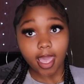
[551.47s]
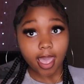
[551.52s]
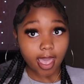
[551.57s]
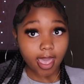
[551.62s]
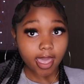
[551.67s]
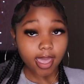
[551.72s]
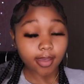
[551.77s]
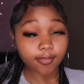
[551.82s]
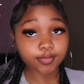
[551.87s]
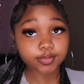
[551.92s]

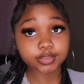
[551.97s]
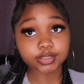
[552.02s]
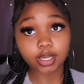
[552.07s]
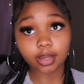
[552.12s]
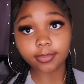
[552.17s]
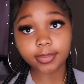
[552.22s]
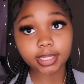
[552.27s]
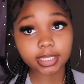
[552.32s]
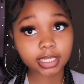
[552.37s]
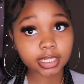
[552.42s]
I have
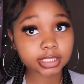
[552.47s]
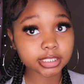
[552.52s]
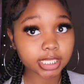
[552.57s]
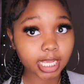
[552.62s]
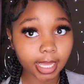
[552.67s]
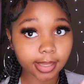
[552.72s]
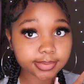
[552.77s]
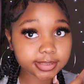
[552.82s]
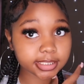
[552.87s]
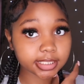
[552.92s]
so many
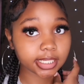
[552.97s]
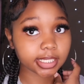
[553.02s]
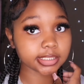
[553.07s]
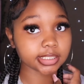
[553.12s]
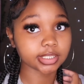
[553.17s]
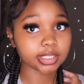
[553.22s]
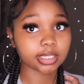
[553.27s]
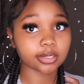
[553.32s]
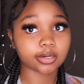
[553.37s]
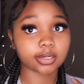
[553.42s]

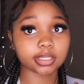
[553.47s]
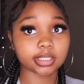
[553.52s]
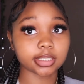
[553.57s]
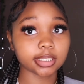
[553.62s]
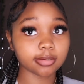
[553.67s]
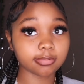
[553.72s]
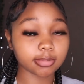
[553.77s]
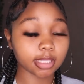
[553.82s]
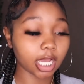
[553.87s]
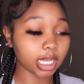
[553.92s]
chapsticks and
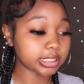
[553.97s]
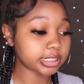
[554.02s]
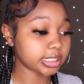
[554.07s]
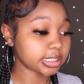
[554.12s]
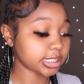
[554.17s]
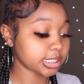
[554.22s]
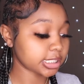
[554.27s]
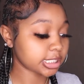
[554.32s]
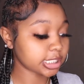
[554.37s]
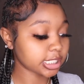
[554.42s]
lip
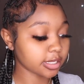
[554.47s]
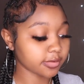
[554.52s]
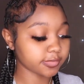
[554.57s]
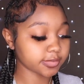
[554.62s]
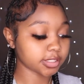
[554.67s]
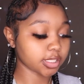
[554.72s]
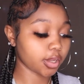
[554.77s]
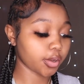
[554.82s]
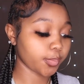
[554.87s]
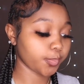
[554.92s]
glosses and
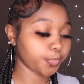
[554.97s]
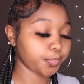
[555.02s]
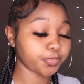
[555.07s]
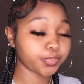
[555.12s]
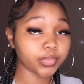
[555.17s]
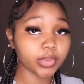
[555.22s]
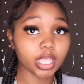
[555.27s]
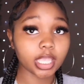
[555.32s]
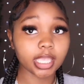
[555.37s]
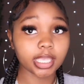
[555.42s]
stuff so
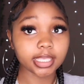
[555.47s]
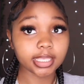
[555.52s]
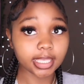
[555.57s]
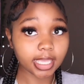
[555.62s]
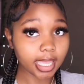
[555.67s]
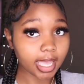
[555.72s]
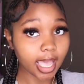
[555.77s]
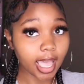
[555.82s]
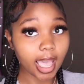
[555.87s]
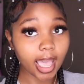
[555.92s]

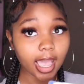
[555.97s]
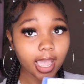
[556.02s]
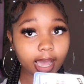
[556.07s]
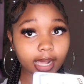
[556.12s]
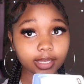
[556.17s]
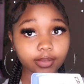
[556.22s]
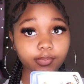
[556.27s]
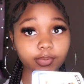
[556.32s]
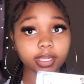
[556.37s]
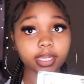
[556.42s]
yeah I
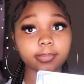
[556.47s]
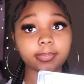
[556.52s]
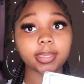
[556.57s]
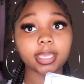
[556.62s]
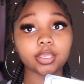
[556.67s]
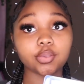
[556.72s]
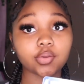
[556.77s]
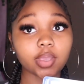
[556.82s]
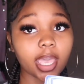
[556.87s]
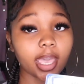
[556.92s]
highly
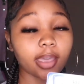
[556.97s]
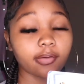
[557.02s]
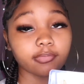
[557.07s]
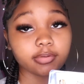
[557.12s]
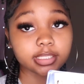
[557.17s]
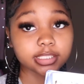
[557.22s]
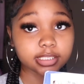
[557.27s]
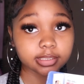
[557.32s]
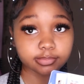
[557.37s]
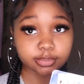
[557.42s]
recommend you
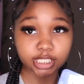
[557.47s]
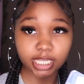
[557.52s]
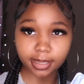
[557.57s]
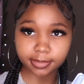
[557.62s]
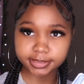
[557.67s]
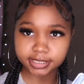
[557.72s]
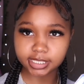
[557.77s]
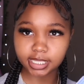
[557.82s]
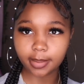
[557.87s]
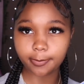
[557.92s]
having some
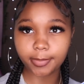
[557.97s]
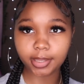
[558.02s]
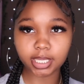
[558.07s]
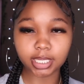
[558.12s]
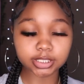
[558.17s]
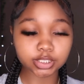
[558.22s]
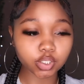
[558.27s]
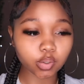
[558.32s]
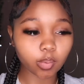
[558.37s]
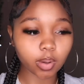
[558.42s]
chapstick
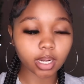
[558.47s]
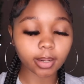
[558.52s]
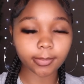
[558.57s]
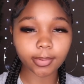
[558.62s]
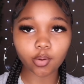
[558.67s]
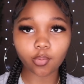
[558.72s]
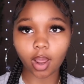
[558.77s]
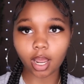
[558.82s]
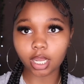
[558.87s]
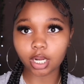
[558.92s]
because who want to
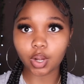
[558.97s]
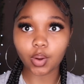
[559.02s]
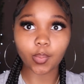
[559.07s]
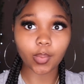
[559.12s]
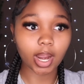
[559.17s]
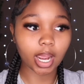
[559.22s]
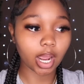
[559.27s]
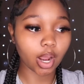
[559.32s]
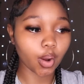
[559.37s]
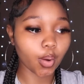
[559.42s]
be walking
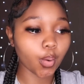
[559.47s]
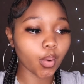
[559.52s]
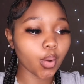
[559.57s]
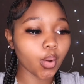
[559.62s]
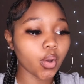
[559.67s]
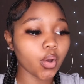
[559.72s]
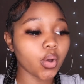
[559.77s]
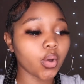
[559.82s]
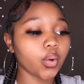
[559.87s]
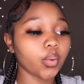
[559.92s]

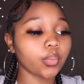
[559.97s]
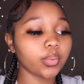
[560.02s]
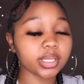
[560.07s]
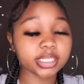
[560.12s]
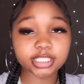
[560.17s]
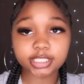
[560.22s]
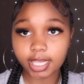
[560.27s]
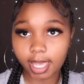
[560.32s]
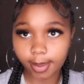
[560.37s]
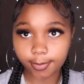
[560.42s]
around
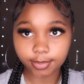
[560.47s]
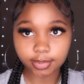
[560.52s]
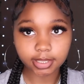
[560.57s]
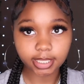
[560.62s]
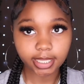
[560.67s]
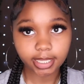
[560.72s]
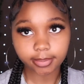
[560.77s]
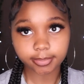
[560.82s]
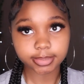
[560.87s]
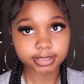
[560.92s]
with chapped
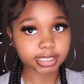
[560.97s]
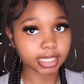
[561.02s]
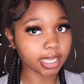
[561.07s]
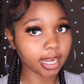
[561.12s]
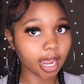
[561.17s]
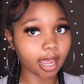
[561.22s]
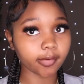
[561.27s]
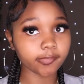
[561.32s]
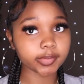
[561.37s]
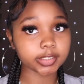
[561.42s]
lips.
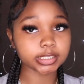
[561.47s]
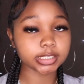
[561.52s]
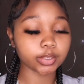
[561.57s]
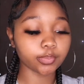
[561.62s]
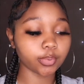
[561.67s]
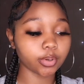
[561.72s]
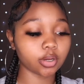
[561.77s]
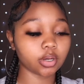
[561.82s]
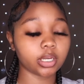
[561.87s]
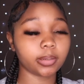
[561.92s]
And obviously
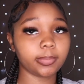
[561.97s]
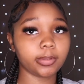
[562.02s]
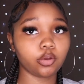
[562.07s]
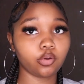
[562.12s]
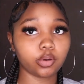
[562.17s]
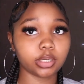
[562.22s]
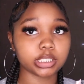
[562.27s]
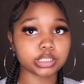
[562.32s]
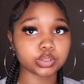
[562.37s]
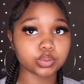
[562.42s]
we're going to be
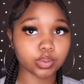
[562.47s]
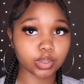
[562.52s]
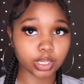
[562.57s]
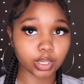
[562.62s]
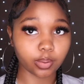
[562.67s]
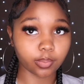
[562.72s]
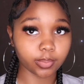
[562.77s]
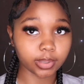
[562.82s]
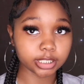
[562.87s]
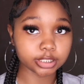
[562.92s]
going to school
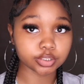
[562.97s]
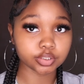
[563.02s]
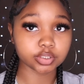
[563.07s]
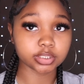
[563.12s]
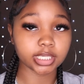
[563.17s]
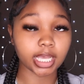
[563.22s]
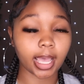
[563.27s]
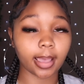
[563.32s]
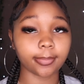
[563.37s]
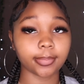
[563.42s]
in winter
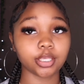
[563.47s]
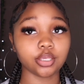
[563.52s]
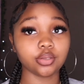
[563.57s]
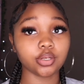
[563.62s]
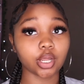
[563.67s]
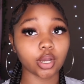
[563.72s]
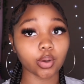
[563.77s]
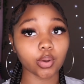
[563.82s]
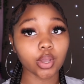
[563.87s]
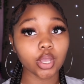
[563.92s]
time and
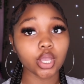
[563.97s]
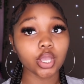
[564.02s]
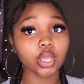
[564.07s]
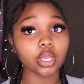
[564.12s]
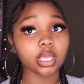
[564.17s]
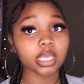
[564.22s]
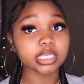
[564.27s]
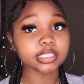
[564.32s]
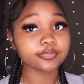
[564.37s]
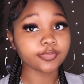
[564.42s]
you know,
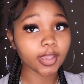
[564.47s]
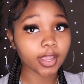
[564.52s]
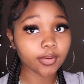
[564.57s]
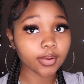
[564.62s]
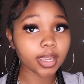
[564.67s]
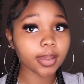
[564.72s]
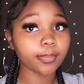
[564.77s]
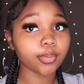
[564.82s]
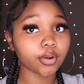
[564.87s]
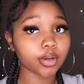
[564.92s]
it's
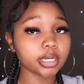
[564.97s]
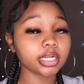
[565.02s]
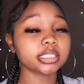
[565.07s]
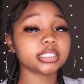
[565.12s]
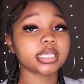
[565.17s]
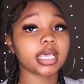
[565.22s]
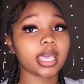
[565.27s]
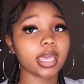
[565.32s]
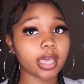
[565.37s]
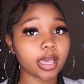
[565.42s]
very
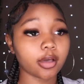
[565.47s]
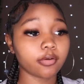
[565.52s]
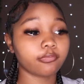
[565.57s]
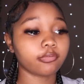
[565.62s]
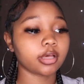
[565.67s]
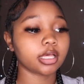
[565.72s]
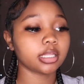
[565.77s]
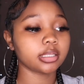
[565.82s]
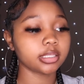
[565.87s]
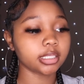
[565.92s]
important to have
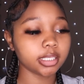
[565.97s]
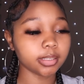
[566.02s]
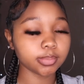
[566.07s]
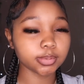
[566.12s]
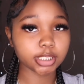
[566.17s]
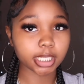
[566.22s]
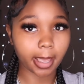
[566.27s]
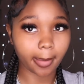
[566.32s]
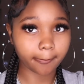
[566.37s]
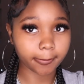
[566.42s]

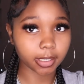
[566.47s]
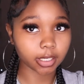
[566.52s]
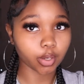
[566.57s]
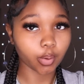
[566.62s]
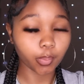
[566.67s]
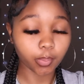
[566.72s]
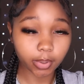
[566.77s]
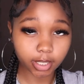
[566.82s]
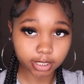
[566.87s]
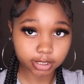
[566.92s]
lip chap in
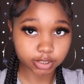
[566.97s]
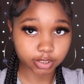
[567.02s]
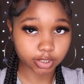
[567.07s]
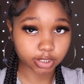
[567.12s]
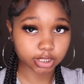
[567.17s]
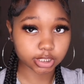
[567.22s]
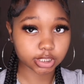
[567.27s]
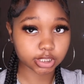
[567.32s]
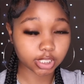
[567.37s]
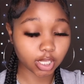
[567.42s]
the
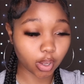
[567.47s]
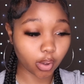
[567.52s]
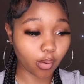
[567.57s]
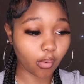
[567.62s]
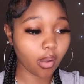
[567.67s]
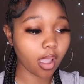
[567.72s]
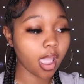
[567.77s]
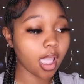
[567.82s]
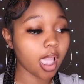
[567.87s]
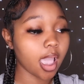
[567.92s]
winter.
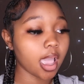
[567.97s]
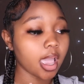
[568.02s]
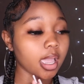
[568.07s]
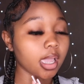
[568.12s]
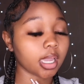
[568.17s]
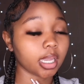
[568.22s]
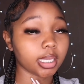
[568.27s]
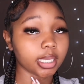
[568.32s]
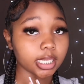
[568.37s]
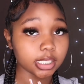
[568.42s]
So
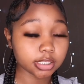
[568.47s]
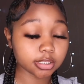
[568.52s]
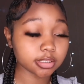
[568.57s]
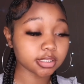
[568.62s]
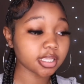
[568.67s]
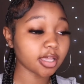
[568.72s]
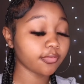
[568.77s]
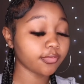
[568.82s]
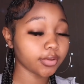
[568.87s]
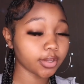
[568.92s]
get you
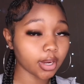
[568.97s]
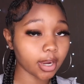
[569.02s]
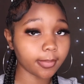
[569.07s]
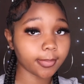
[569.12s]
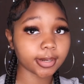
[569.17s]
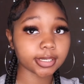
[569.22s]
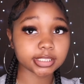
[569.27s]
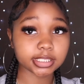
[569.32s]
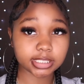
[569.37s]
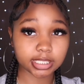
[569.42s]
some for your
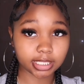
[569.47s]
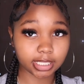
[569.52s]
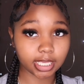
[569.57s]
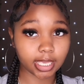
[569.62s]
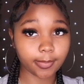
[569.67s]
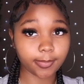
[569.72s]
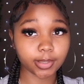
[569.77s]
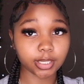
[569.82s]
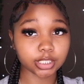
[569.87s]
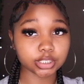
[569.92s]
emergency
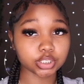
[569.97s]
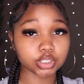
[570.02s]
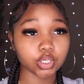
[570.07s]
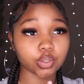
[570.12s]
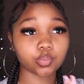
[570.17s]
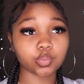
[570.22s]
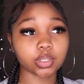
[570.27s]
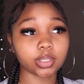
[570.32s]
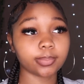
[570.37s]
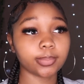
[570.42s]
kit because you
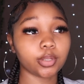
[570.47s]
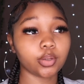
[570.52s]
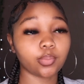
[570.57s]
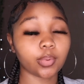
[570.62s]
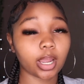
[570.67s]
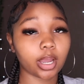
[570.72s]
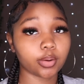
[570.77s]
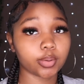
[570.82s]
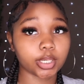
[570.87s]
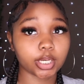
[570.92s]
don't want to be
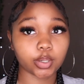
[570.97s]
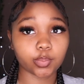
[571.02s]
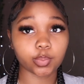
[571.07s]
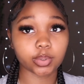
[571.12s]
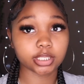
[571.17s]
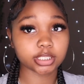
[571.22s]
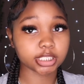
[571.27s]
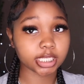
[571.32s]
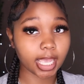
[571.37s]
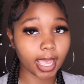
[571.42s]
around there
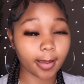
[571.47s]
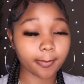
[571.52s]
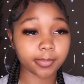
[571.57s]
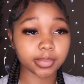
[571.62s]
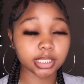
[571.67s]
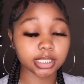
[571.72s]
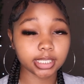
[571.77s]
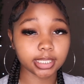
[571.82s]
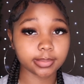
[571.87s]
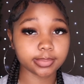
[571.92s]
with
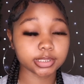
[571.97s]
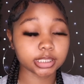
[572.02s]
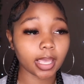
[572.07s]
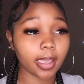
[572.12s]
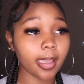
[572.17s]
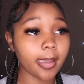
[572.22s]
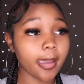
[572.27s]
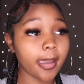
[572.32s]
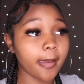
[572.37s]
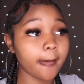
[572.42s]
chapped lips.
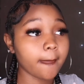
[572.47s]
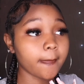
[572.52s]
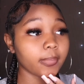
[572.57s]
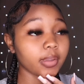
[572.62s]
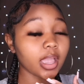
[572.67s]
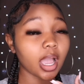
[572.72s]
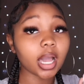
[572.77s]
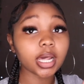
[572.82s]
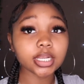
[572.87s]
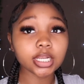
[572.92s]

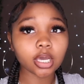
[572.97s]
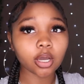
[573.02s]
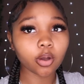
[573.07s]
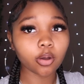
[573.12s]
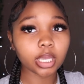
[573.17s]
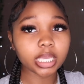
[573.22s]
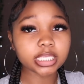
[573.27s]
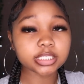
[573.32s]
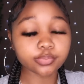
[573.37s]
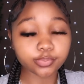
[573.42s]
Y'all
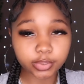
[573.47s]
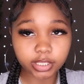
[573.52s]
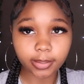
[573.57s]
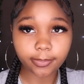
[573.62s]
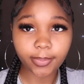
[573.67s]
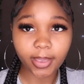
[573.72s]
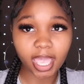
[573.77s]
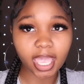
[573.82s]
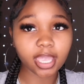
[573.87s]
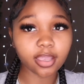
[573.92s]
know it's
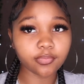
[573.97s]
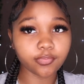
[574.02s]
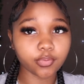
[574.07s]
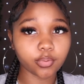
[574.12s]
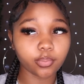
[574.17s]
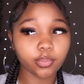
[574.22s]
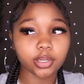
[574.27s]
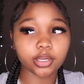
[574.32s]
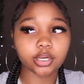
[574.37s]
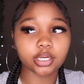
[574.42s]
really
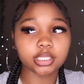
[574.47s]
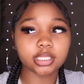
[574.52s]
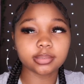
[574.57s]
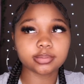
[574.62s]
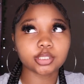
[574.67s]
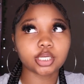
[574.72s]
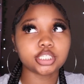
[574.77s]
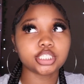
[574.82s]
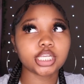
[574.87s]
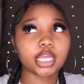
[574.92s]
painful when your
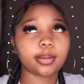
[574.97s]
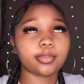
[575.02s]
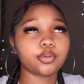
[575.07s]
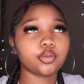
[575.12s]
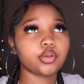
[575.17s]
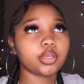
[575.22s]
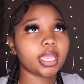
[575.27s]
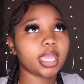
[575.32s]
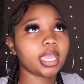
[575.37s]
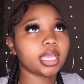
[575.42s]
lips are chapped
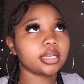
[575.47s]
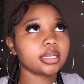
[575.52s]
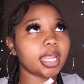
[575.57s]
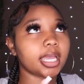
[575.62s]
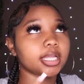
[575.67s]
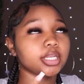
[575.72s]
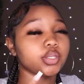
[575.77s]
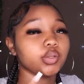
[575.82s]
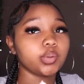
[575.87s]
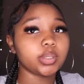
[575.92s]
and you can't
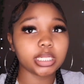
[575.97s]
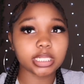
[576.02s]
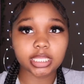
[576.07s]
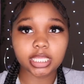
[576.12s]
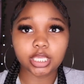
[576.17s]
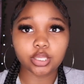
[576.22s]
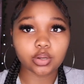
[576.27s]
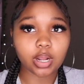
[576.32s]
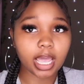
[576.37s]
like do anything.